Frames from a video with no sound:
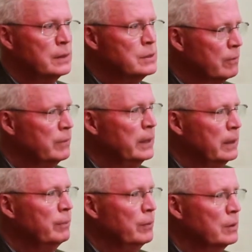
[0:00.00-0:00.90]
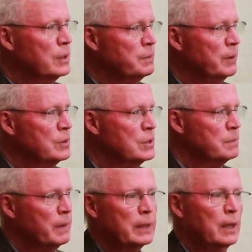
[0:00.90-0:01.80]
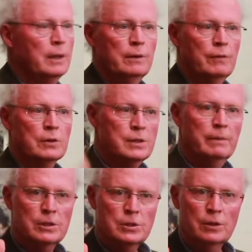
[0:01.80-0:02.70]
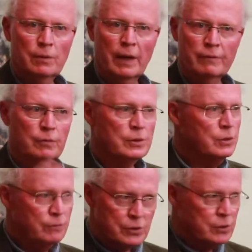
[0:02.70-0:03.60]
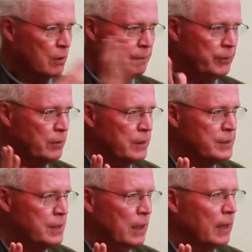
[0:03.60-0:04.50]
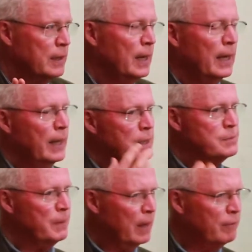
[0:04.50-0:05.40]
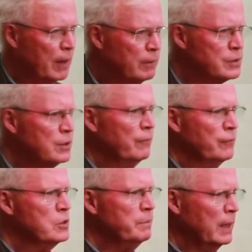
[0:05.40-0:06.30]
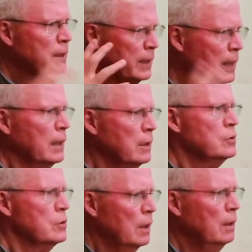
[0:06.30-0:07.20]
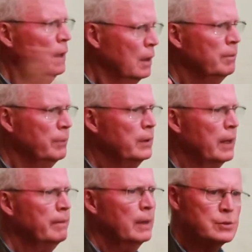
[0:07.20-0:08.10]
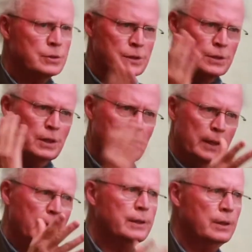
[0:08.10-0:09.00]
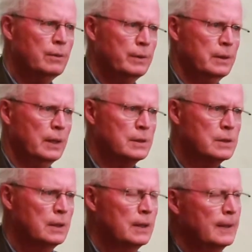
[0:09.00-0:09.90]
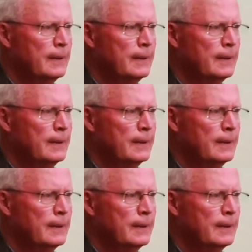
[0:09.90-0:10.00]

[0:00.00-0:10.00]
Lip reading: These are really important experiences, but you've got so much to do afterwards, you've just got to put it aside. And it's part of our self-respect to get control, put our emotions aside and deal with things.